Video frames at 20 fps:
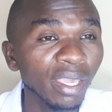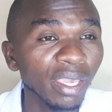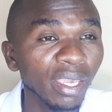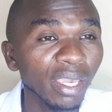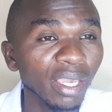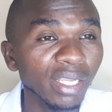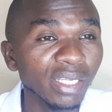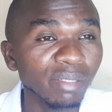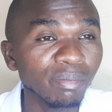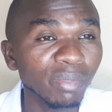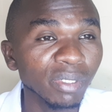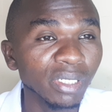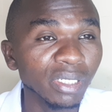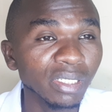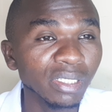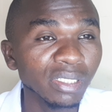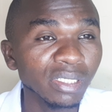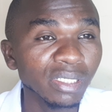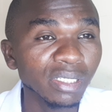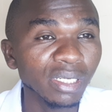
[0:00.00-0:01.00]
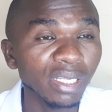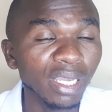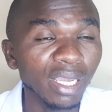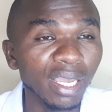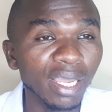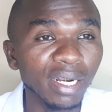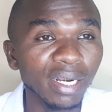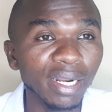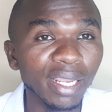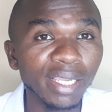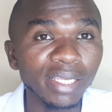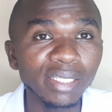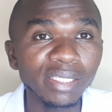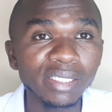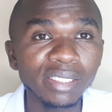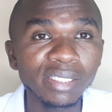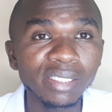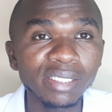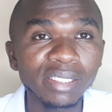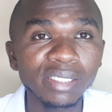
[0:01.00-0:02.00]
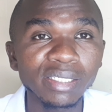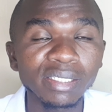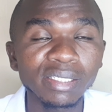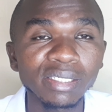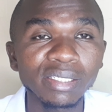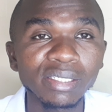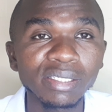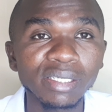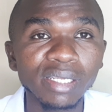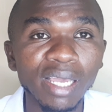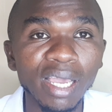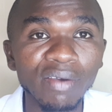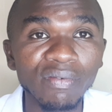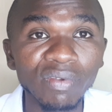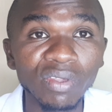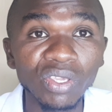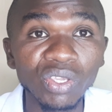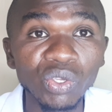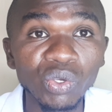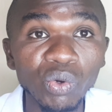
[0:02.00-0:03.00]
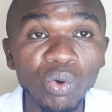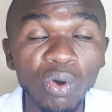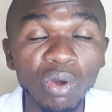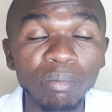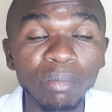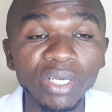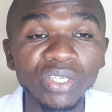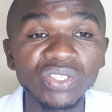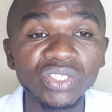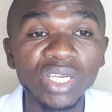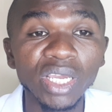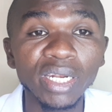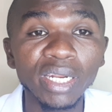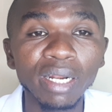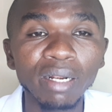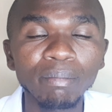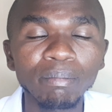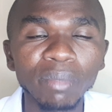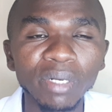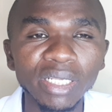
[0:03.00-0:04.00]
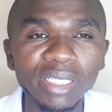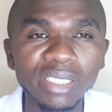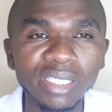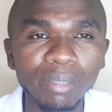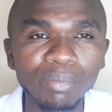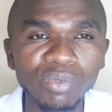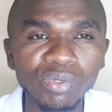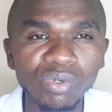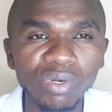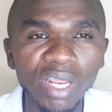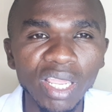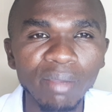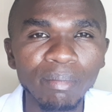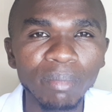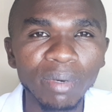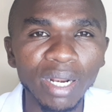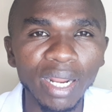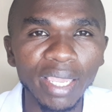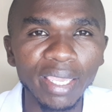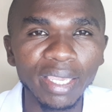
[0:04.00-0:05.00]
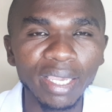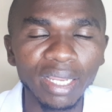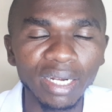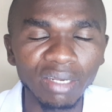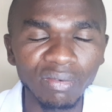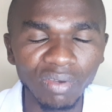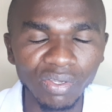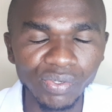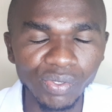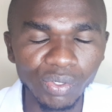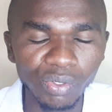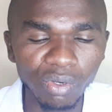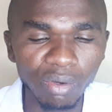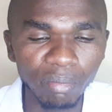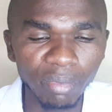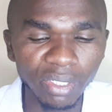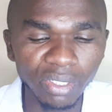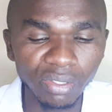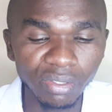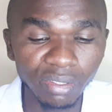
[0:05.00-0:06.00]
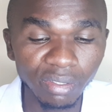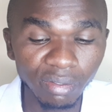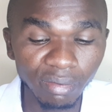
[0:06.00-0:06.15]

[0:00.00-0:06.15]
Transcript: It's been a nice having you on my channel. Please subscribe, like, and leave us a comment.